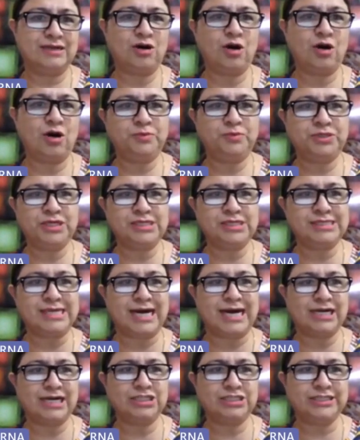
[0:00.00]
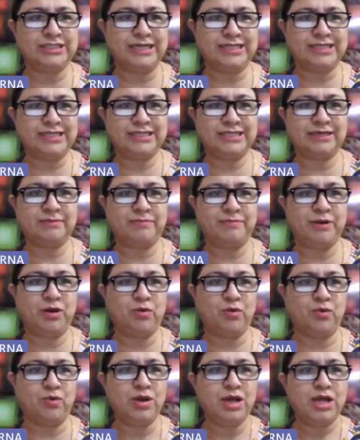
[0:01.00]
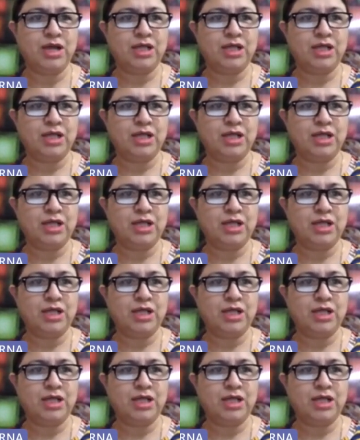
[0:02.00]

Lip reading: options are changing below.